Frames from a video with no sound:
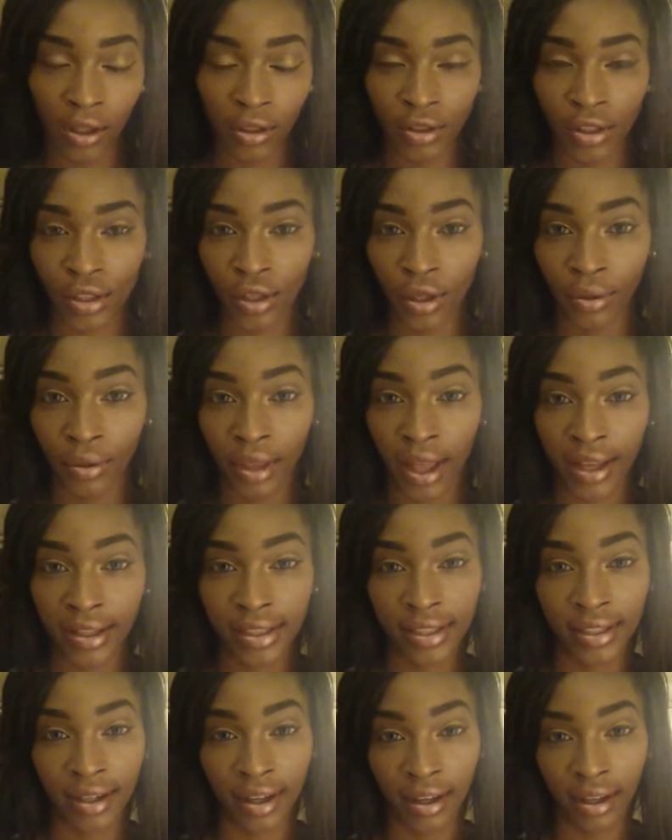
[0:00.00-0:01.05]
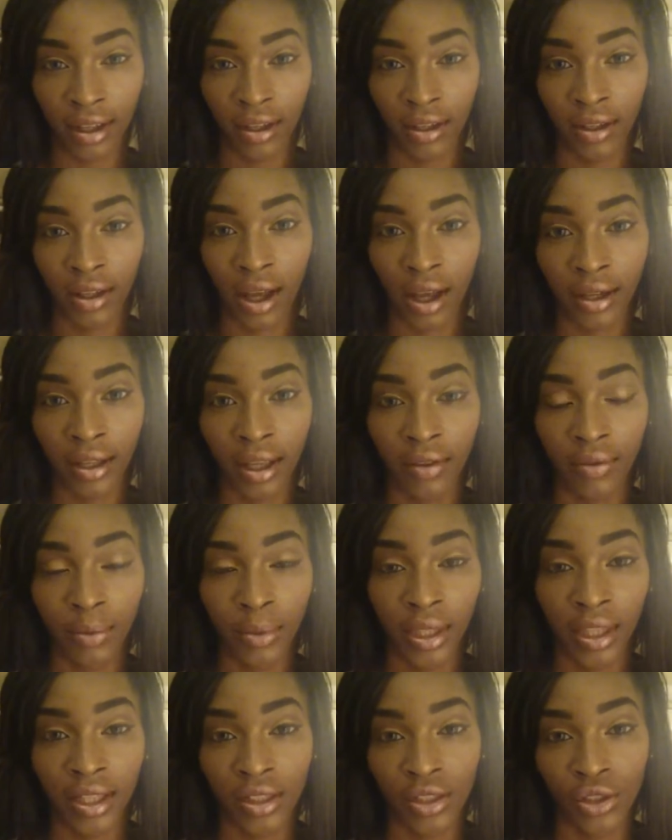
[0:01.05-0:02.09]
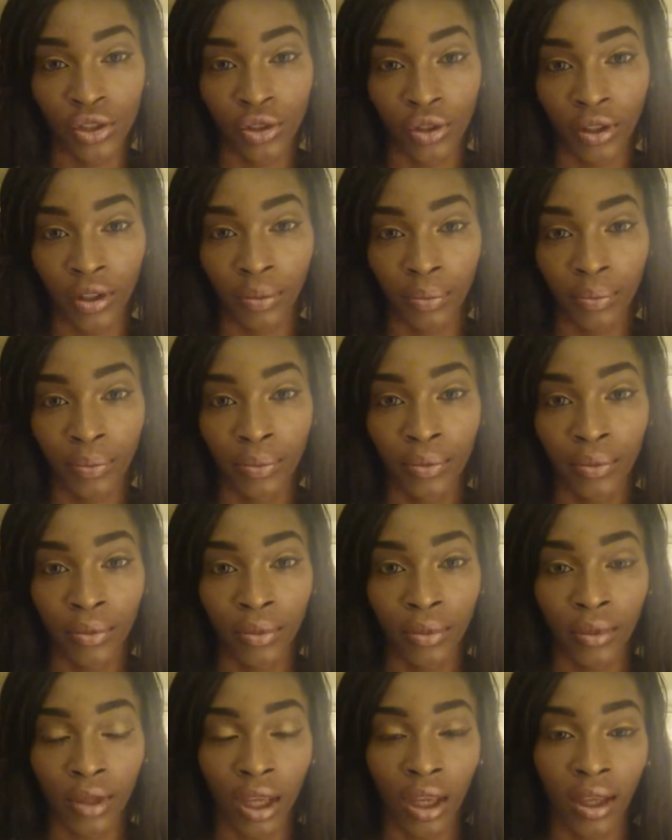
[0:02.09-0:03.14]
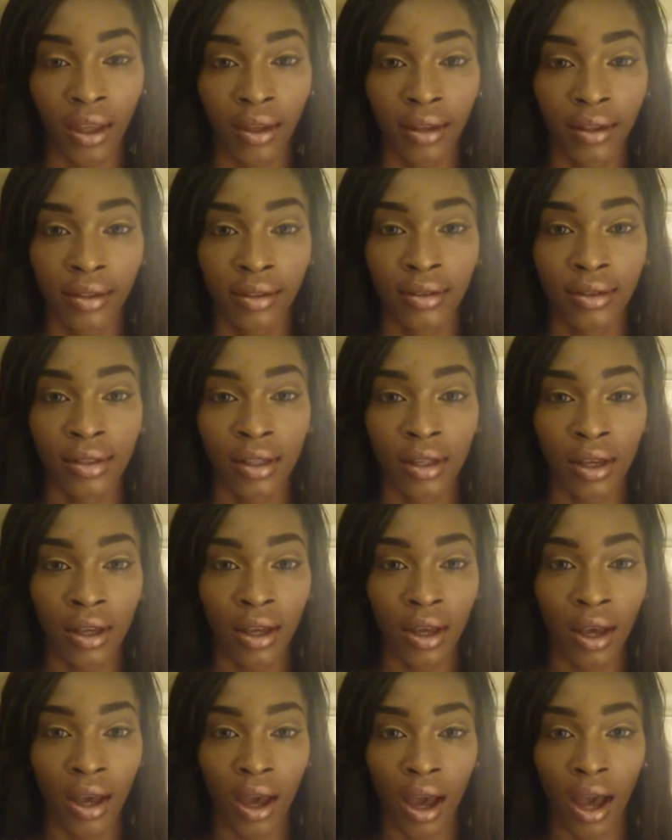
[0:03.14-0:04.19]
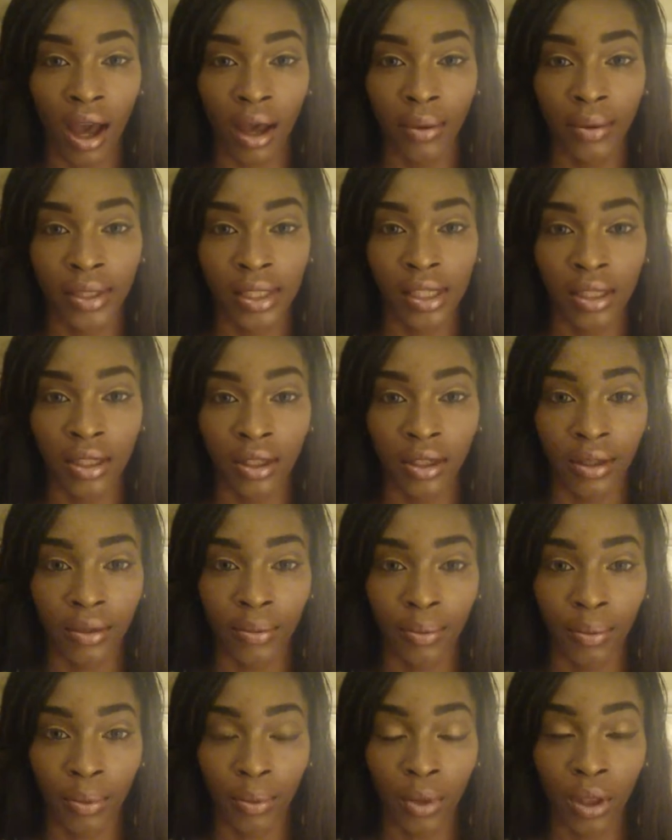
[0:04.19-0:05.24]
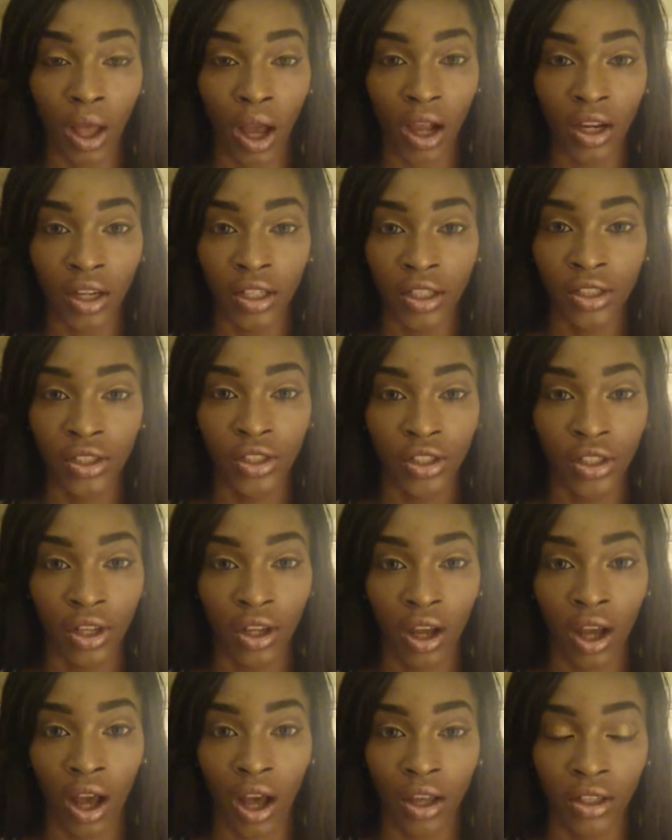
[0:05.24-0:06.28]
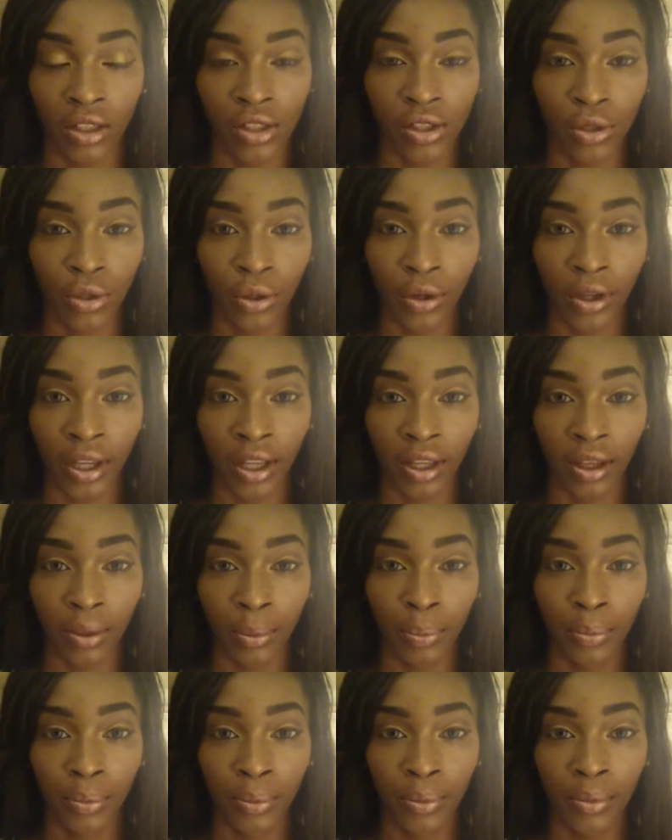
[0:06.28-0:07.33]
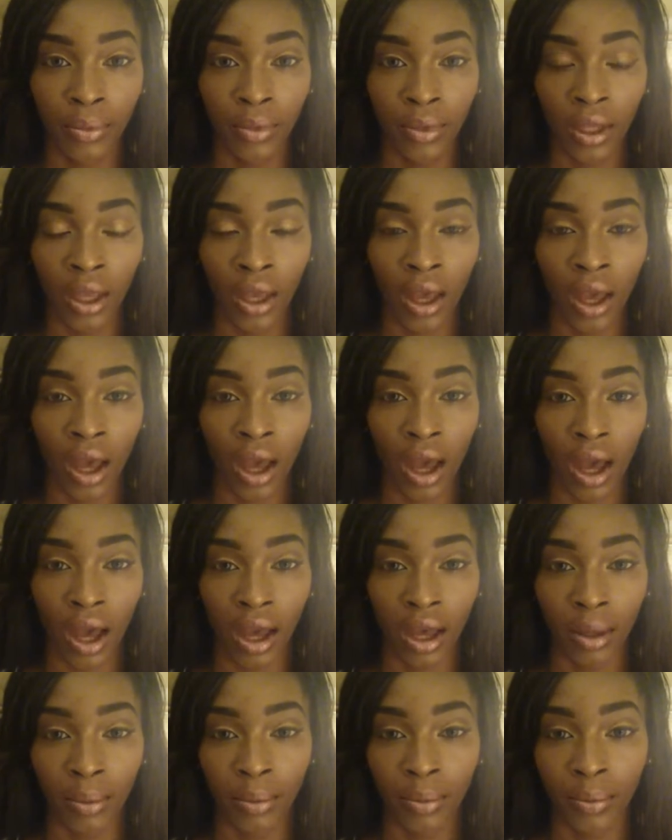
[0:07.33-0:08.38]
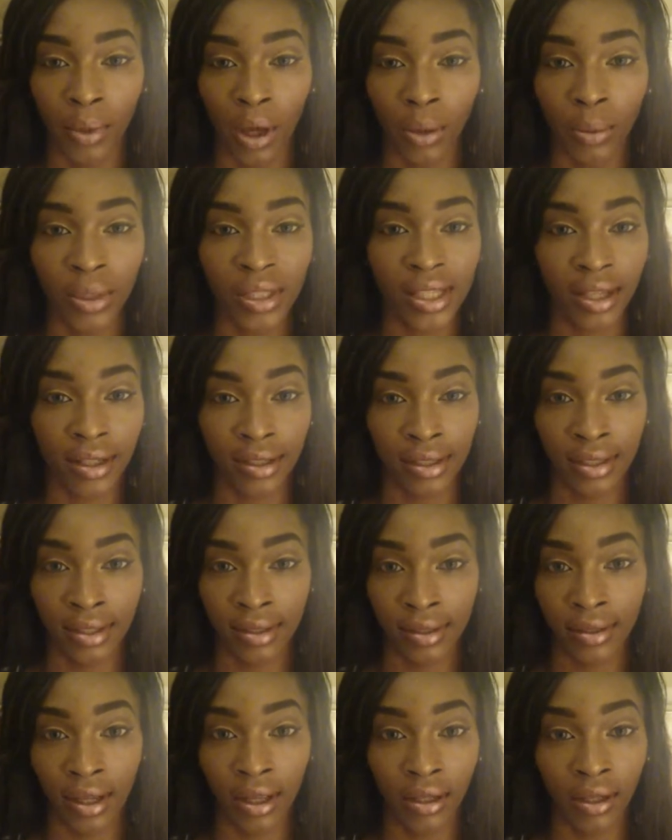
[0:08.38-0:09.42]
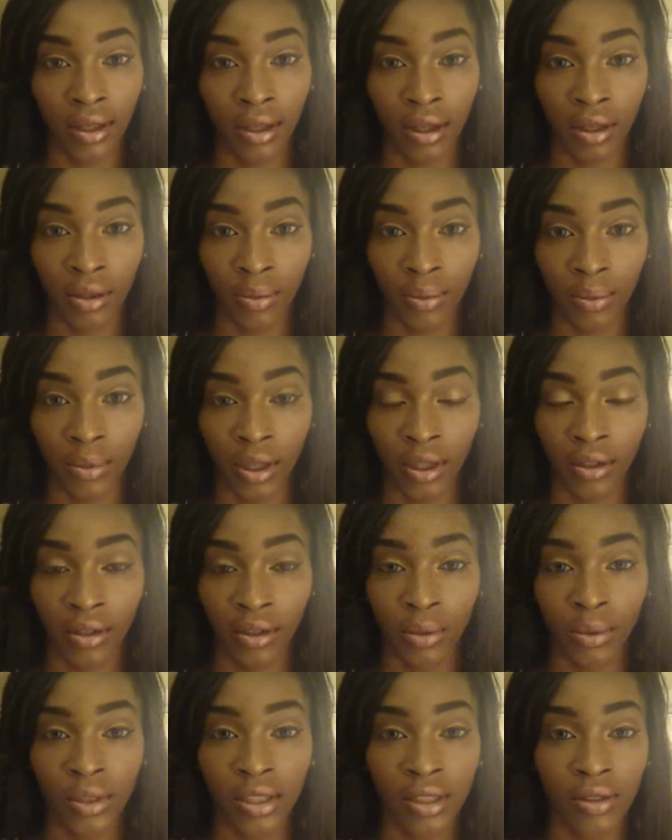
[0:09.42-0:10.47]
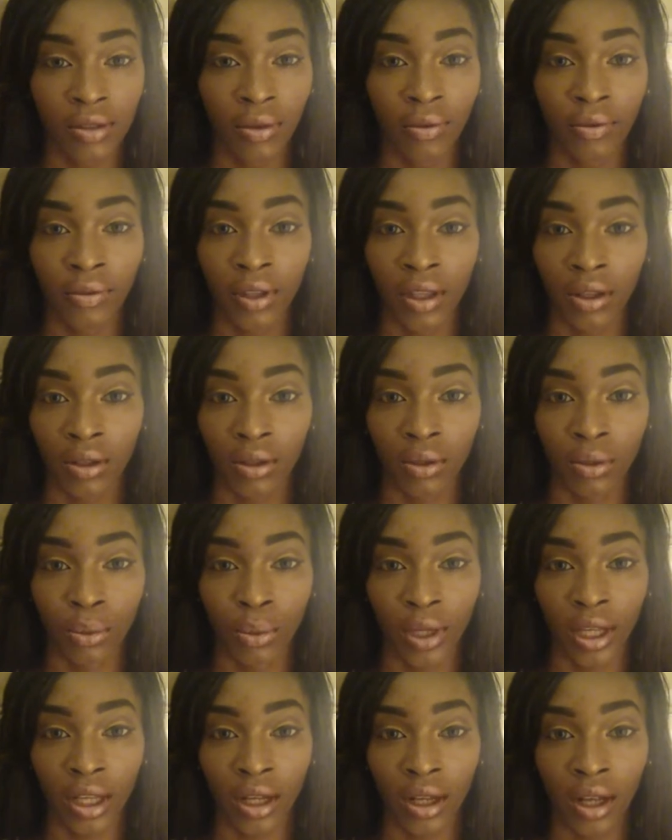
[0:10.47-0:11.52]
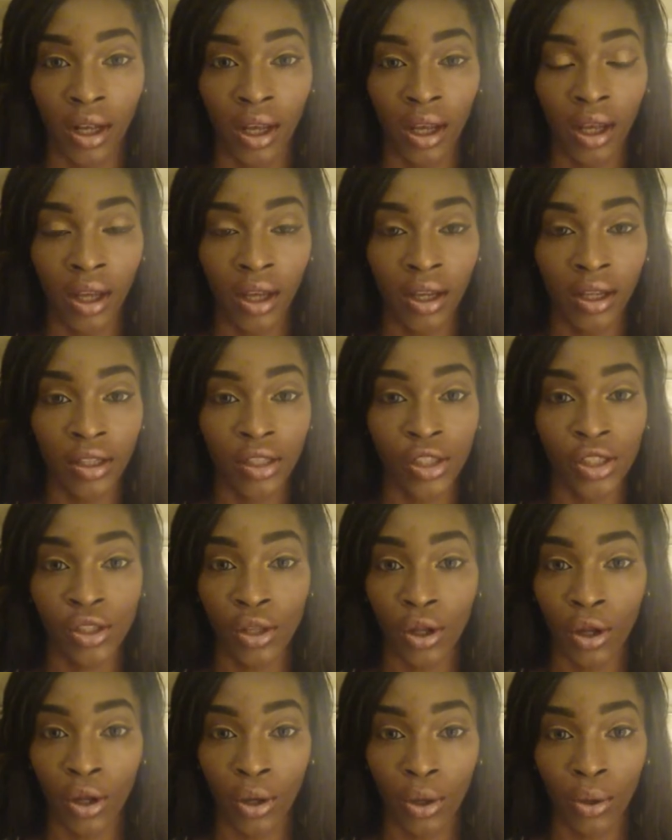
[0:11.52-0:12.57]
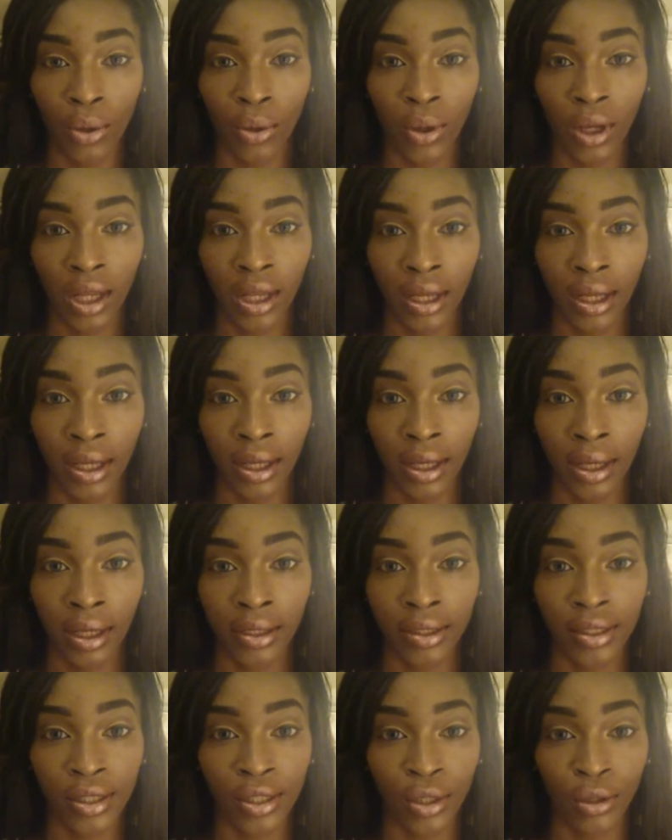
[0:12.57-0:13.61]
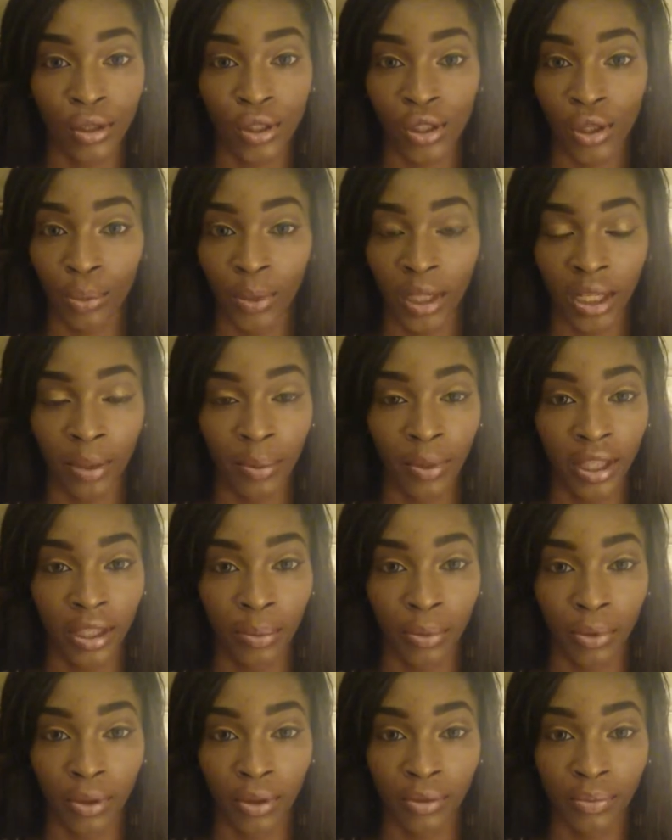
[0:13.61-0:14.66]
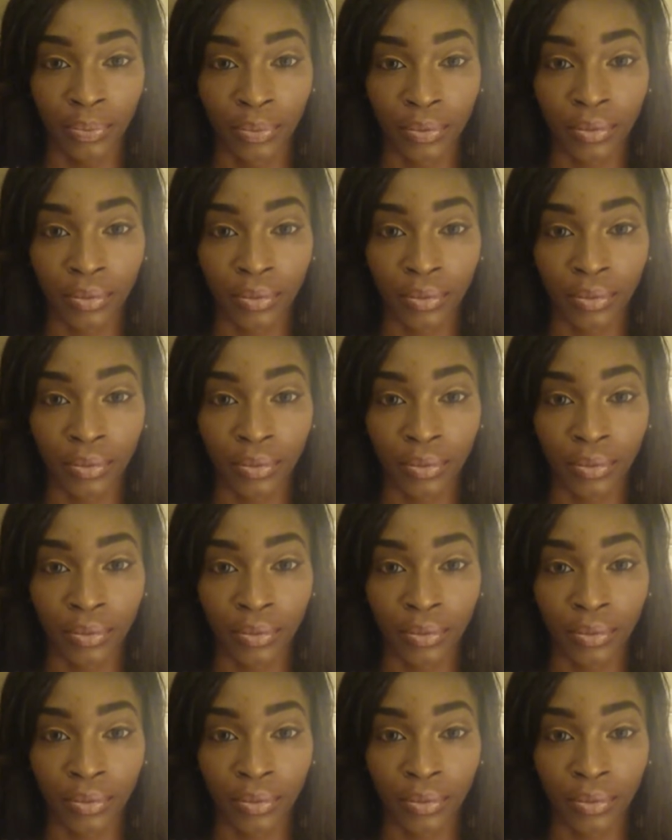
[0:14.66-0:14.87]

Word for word: So last night, God gave me this dream and I was in a large auditorium, um, almost like a stadium, and it was filled with so, so, so many people.